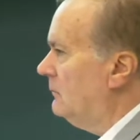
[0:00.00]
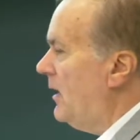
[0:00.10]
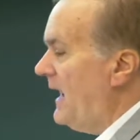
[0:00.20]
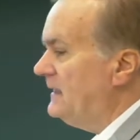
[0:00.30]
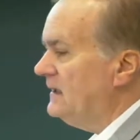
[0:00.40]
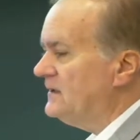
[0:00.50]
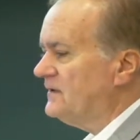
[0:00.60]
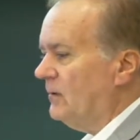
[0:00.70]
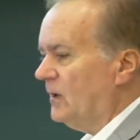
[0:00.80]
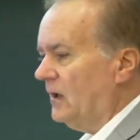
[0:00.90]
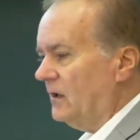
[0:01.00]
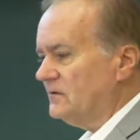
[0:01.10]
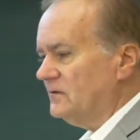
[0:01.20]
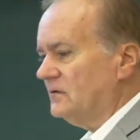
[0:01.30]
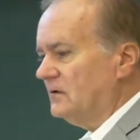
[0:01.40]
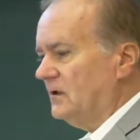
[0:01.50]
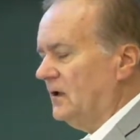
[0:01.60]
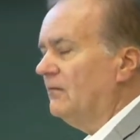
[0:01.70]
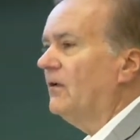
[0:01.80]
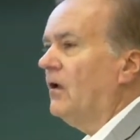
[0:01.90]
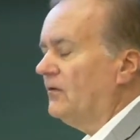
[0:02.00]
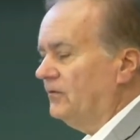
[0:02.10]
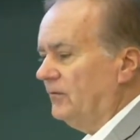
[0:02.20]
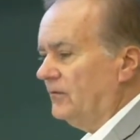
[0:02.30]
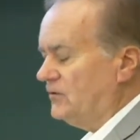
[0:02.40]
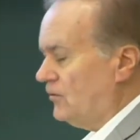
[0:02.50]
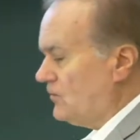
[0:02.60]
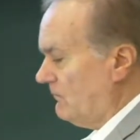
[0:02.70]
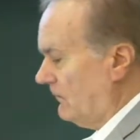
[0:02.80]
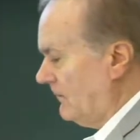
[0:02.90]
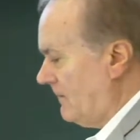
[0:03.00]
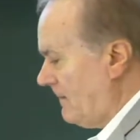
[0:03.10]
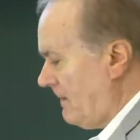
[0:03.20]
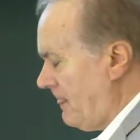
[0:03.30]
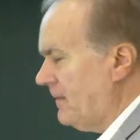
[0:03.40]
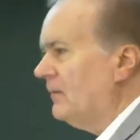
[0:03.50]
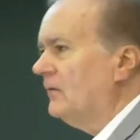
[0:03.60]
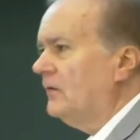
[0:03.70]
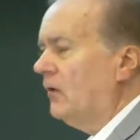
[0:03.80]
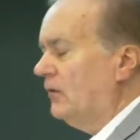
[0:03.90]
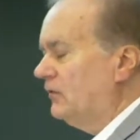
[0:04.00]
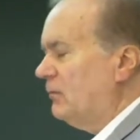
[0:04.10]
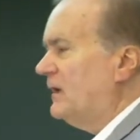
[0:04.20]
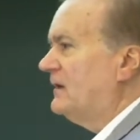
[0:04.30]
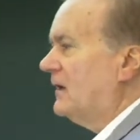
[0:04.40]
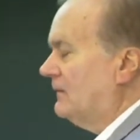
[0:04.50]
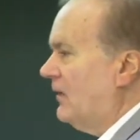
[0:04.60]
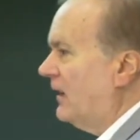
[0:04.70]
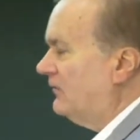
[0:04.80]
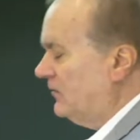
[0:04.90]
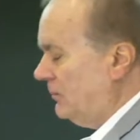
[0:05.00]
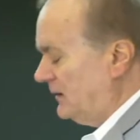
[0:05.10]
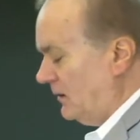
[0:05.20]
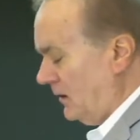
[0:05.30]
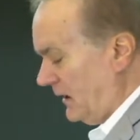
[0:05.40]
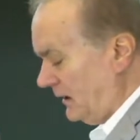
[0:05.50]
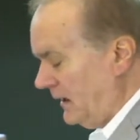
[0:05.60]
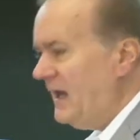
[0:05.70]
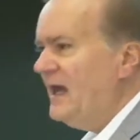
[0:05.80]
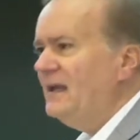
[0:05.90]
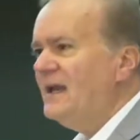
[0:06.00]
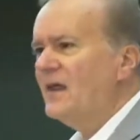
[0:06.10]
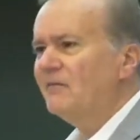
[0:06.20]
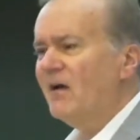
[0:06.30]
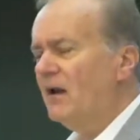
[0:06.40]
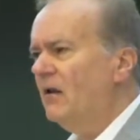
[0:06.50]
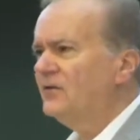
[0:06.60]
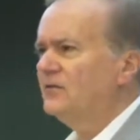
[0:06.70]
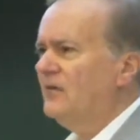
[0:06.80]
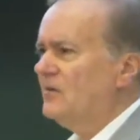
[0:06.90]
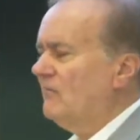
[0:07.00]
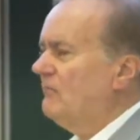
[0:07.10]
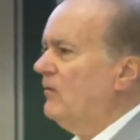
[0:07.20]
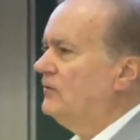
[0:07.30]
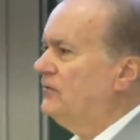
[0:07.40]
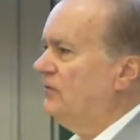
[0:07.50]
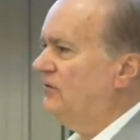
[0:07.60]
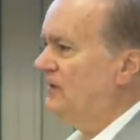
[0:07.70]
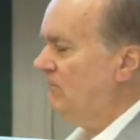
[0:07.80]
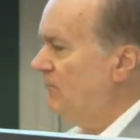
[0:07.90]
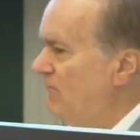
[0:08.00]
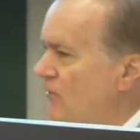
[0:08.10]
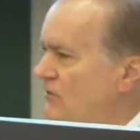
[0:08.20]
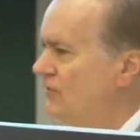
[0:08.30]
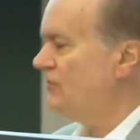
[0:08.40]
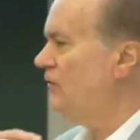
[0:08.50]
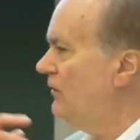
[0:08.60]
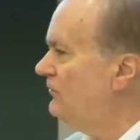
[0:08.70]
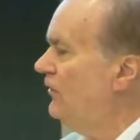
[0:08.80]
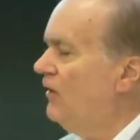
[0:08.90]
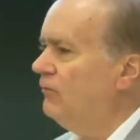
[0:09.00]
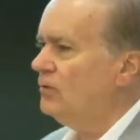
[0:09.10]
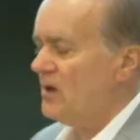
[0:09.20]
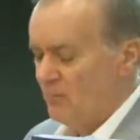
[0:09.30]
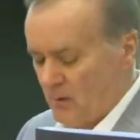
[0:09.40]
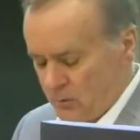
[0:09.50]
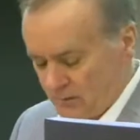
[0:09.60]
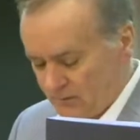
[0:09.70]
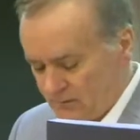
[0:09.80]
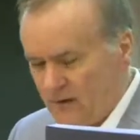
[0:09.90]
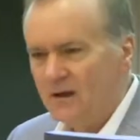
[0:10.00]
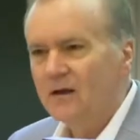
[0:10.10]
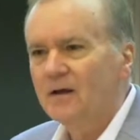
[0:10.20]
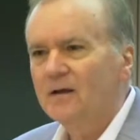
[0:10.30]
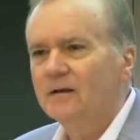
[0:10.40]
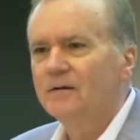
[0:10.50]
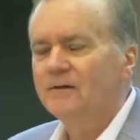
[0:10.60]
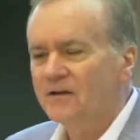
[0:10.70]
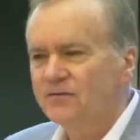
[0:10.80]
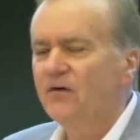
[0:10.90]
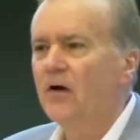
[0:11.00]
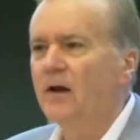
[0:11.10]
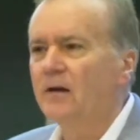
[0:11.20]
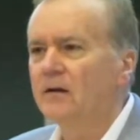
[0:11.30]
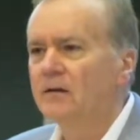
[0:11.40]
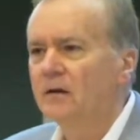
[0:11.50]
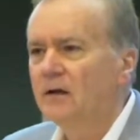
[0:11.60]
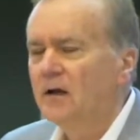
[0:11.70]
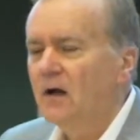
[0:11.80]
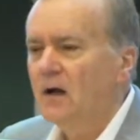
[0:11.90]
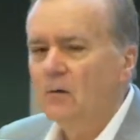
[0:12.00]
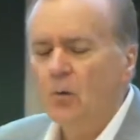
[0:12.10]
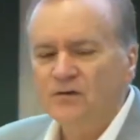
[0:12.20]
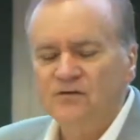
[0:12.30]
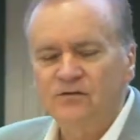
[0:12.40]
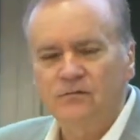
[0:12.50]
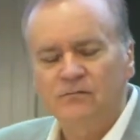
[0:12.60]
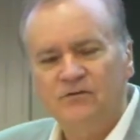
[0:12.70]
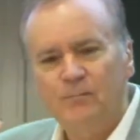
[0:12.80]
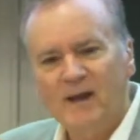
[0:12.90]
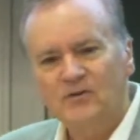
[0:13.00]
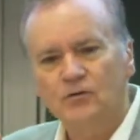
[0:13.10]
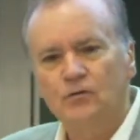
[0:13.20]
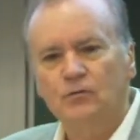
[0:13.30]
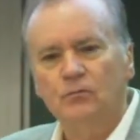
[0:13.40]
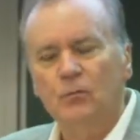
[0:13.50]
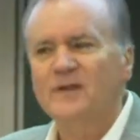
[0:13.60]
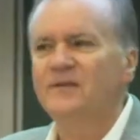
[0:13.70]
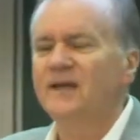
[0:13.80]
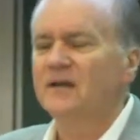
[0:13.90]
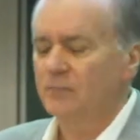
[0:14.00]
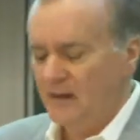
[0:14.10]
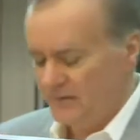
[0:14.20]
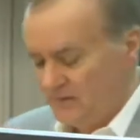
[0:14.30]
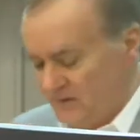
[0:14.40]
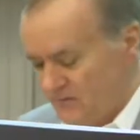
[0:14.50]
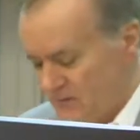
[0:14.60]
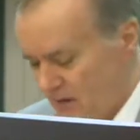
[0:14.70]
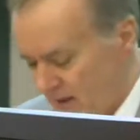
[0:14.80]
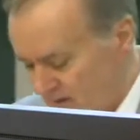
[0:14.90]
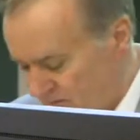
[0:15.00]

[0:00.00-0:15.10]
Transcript: idea seminars, philosophy for children. Those we identified as the Big 9. Now there are lots of other approaches, and there are approaches you yourself will come up with. That's fine. What's special, we think, about these 9